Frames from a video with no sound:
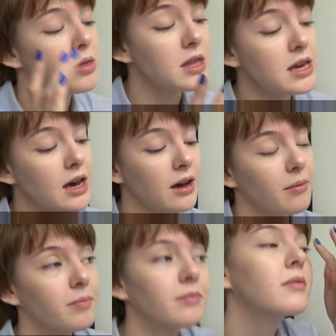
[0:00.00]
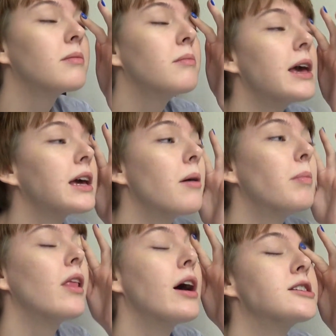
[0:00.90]
the makeup a
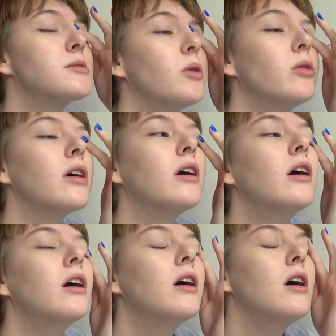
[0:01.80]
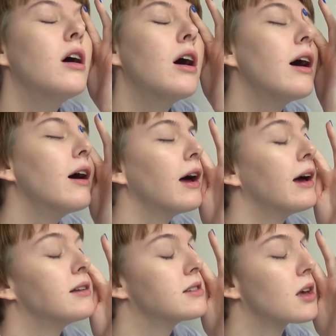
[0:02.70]
lot smoother.
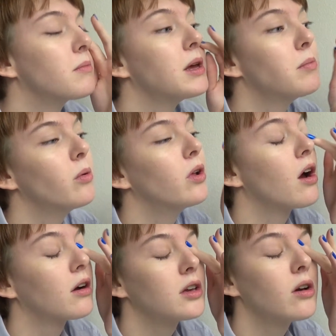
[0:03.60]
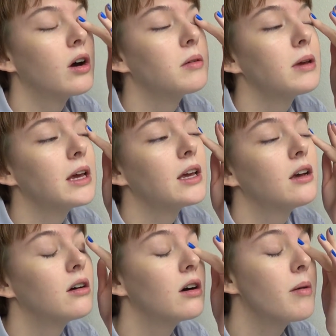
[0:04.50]
And some people will argue on me
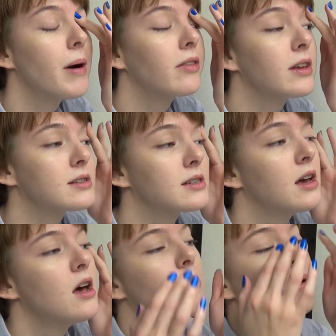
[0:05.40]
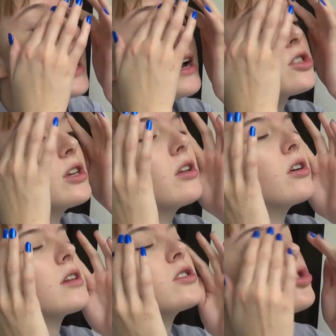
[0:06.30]
about this, but I actually
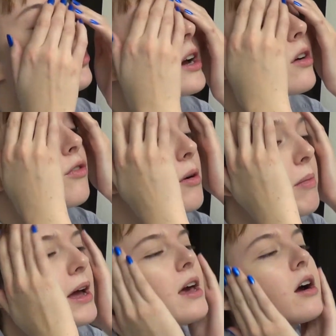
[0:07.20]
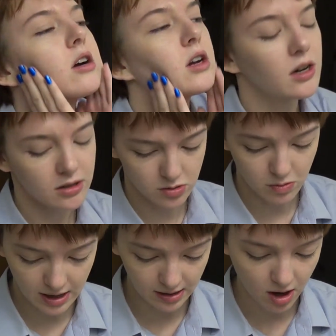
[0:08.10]
learned this trick from my younger years
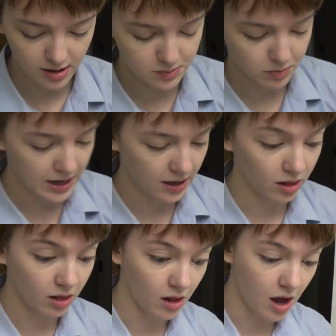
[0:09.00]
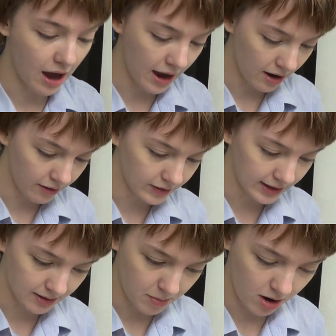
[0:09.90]
when I cosplayed a lot of
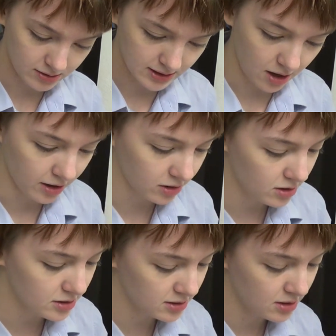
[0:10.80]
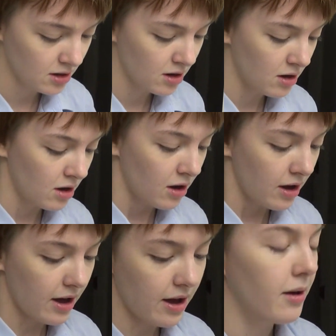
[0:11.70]
Kingdom Hearts characters.
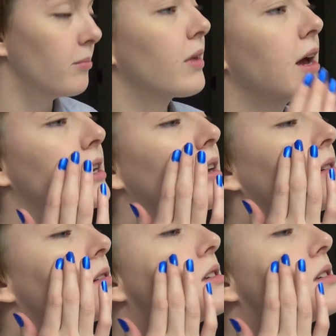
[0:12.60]
I did